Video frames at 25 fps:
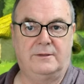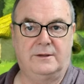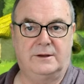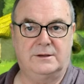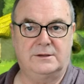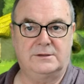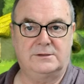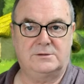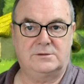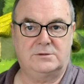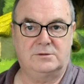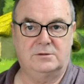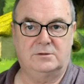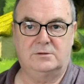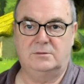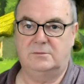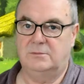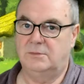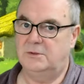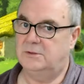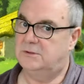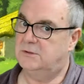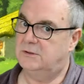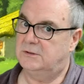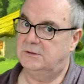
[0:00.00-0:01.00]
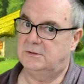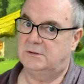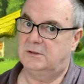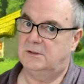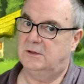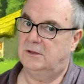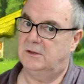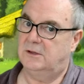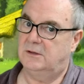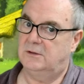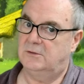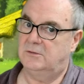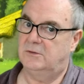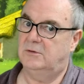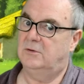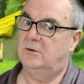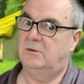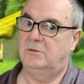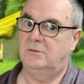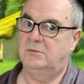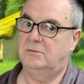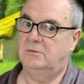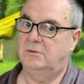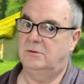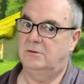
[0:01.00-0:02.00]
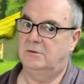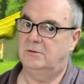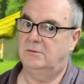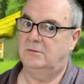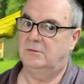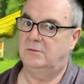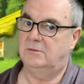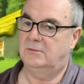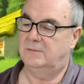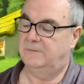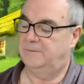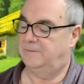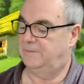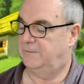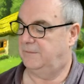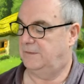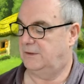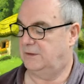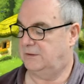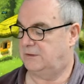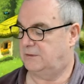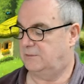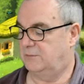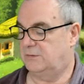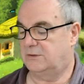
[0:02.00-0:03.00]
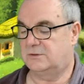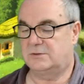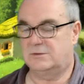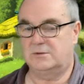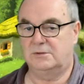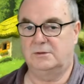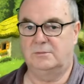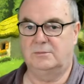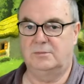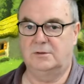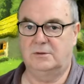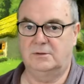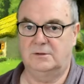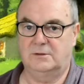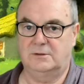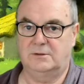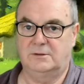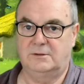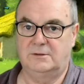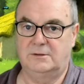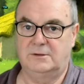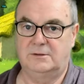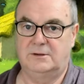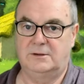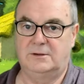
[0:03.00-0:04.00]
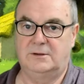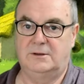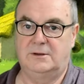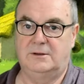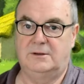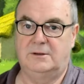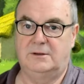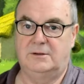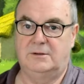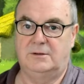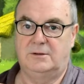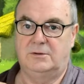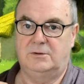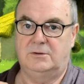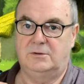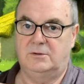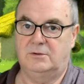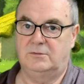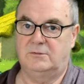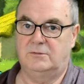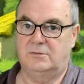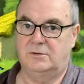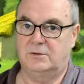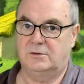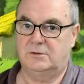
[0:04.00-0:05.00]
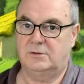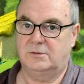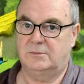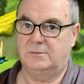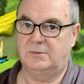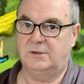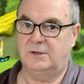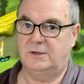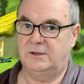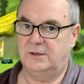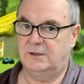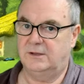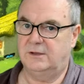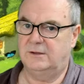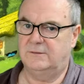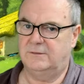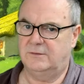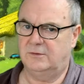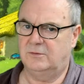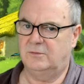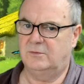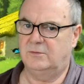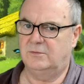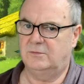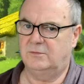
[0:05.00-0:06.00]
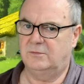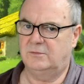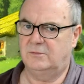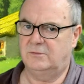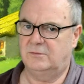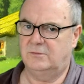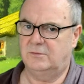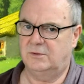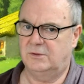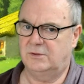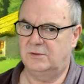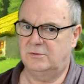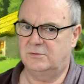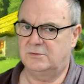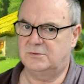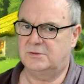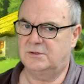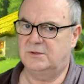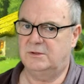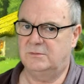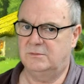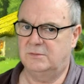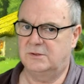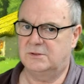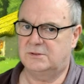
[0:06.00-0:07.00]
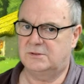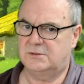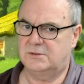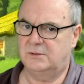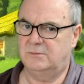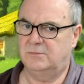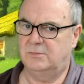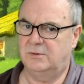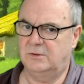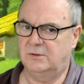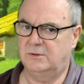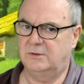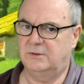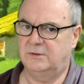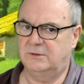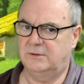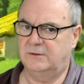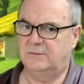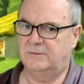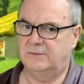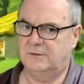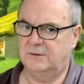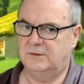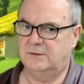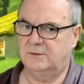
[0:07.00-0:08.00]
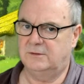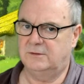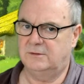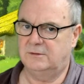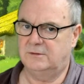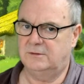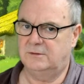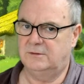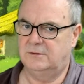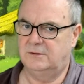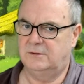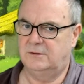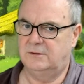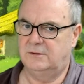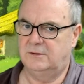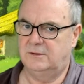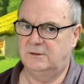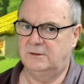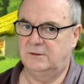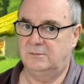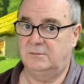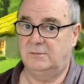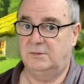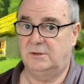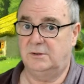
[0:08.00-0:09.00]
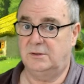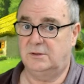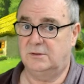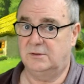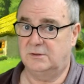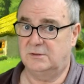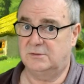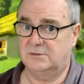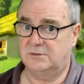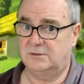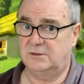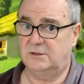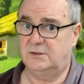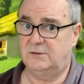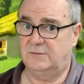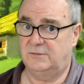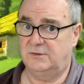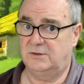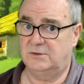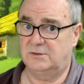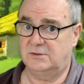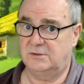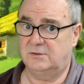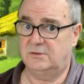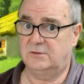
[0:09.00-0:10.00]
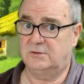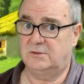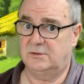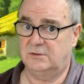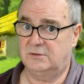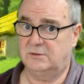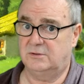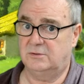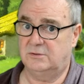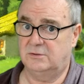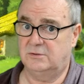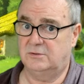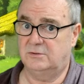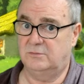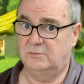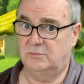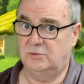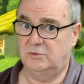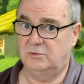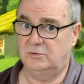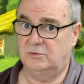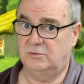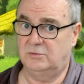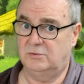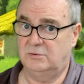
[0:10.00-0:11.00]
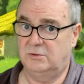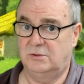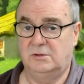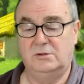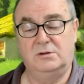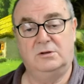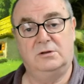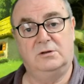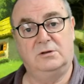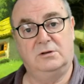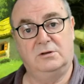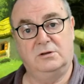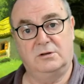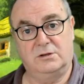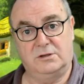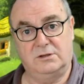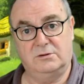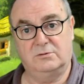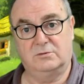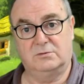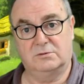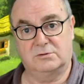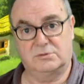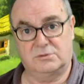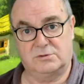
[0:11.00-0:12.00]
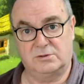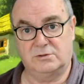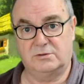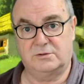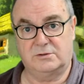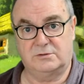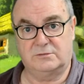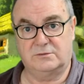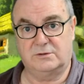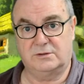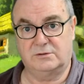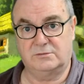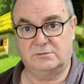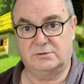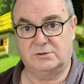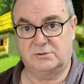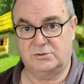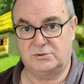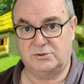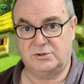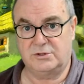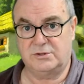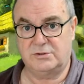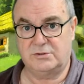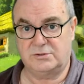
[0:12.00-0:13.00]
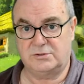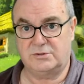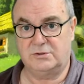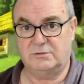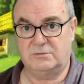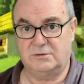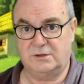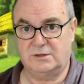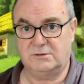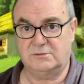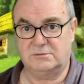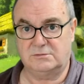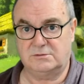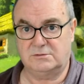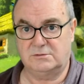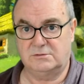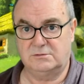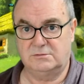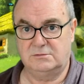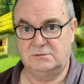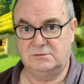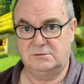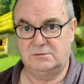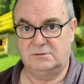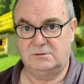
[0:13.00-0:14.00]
That's not Mrs. Cow. Oh, no, that's Mr. Bull. You've got to be careful when you see Mr. Bull in the field, because if he's not in a good mood, he will turn around and chase you out,